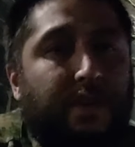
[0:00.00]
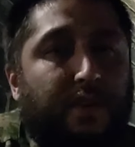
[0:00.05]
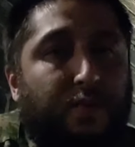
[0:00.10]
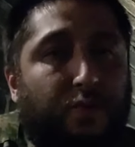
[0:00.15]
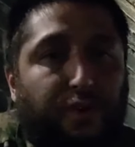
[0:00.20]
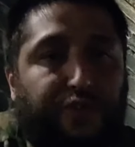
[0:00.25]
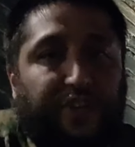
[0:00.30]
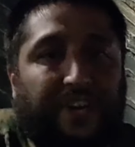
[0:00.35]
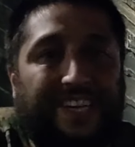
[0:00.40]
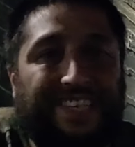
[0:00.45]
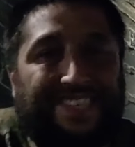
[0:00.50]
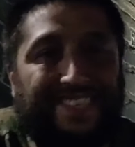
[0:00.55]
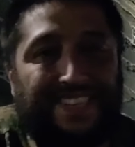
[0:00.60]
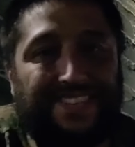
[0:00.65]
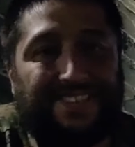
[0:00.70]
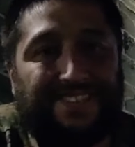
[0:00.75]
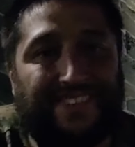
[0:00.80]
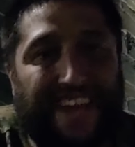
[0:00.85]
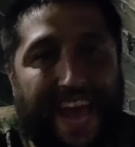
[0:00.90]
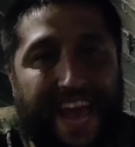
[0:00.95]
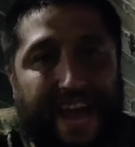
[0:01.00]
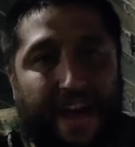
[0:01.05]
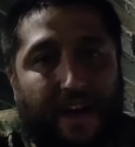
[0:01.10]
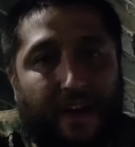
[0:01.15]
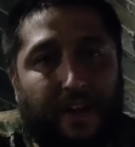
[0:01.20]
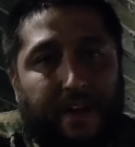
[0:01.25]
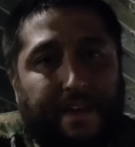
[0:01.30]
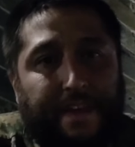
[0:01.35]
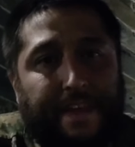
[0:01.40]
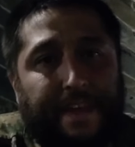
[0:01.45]
which is this tale
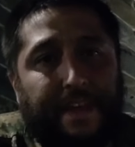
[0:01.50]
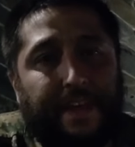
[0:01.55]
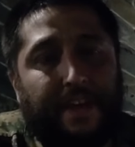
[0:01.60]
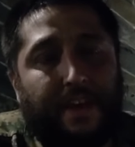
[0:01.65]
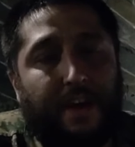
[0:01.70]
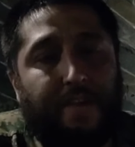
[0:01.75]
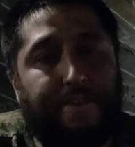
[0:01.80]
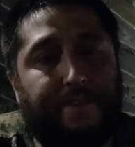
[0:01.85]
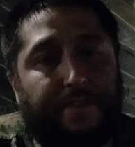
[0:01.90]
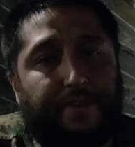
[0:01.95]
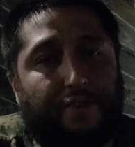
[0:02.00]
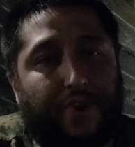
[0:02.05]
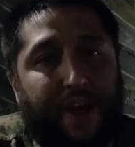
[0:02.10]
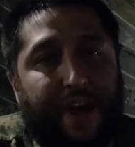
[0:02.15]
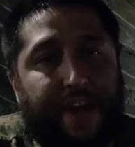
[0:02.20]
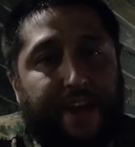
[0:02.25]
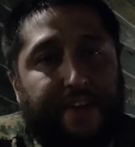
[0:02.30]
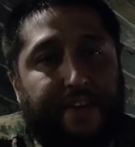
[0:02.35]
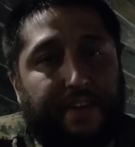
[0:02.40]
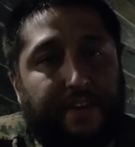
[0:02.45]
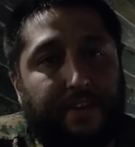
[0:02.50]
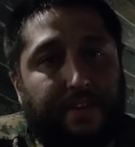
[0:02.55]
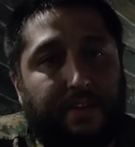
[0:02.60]
of the dread